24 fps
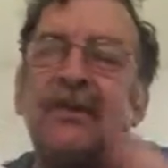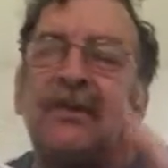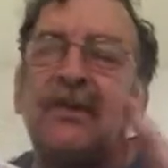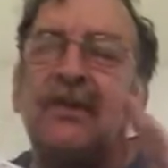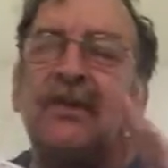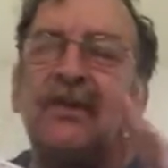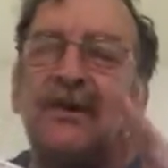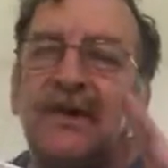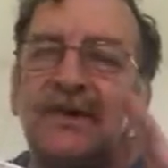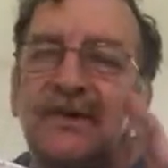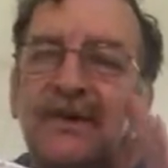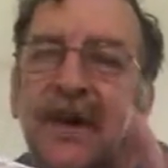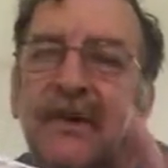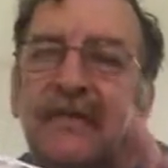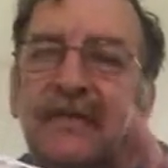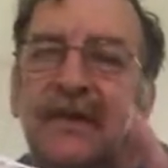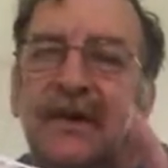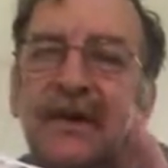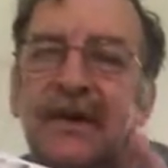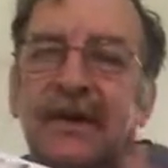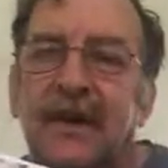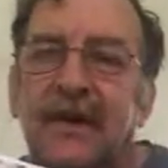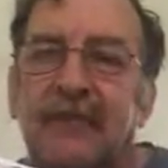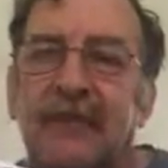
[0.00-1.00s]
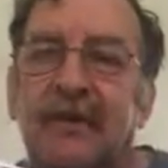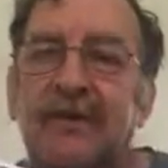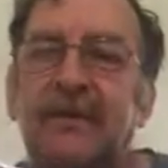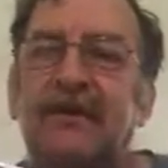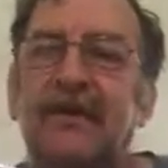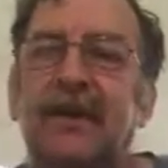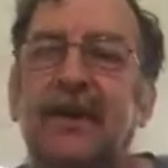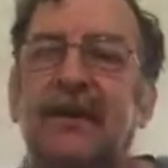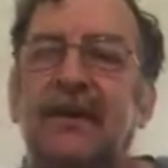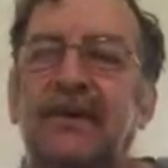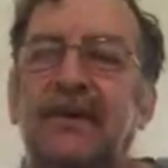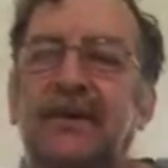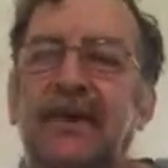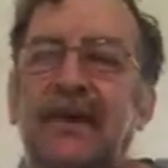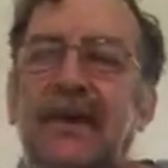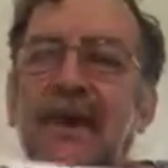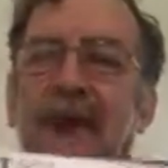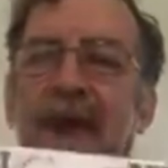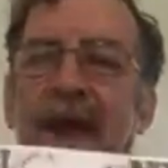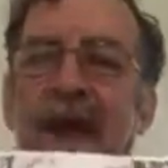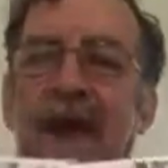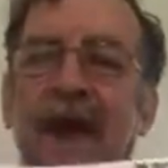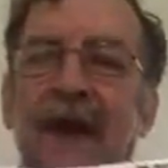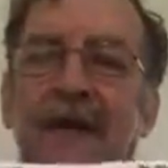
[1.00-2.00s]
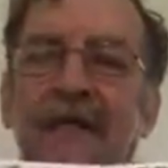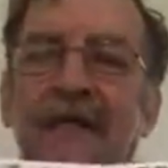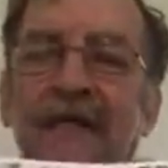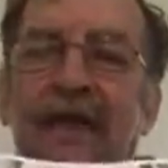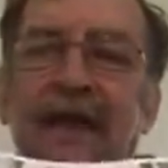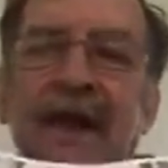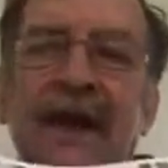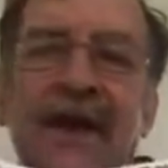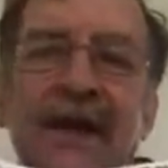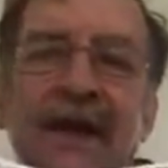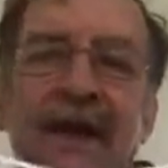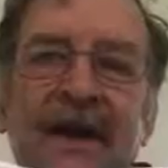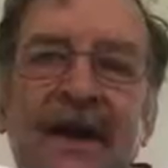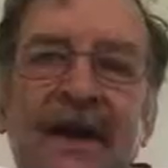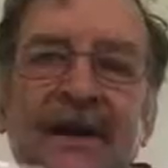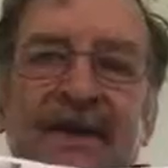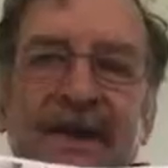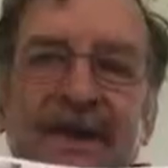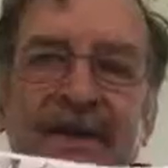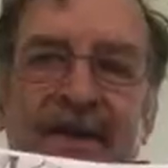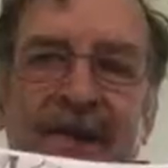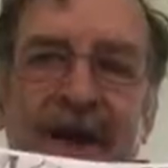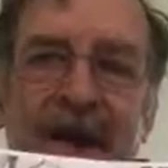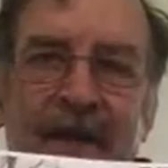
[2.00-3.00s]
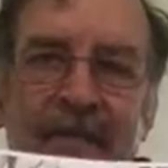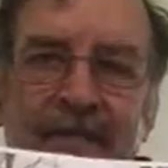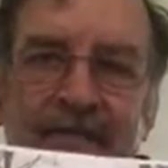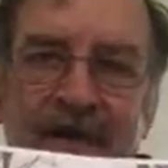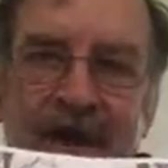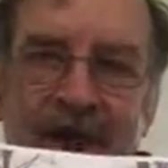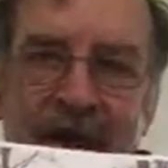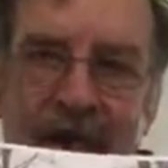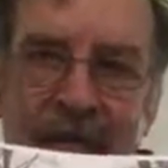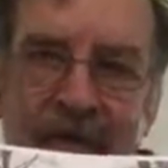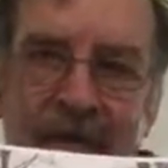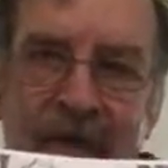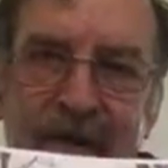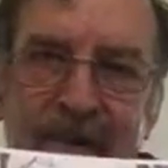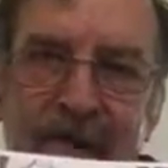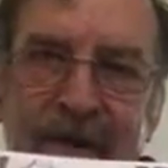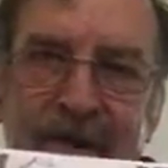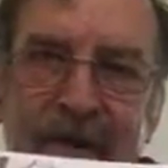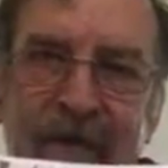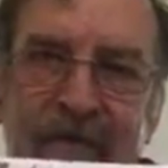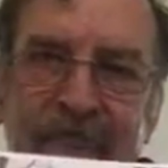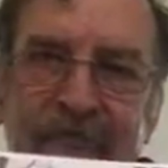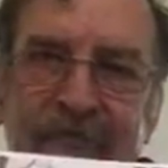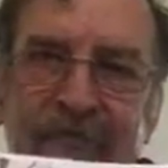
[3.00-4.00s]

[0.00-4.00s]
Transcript: So there's a definite difference between the two. And it doesn't have damage.